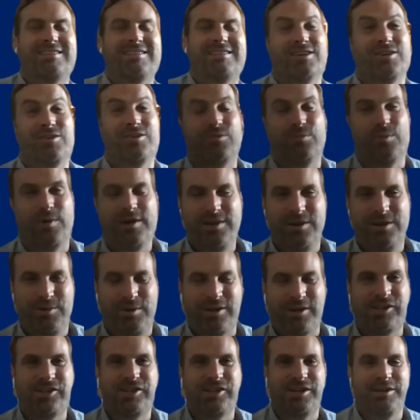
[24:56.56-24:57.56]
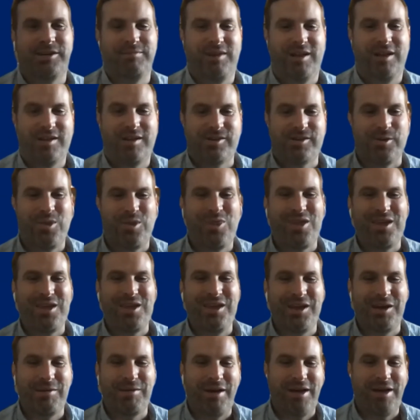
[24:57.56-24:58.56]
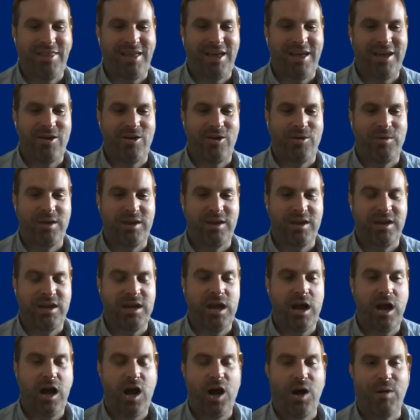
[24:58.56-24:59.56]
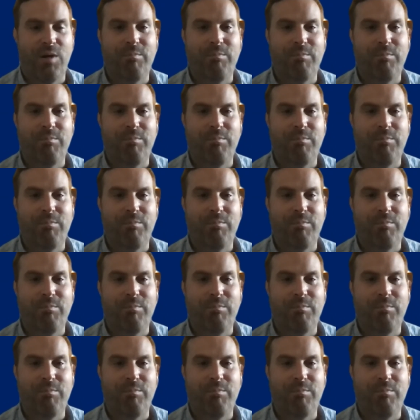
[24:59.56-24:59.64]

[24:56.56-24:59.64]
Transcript: That's a great question. I'm glad you're thinking about that already.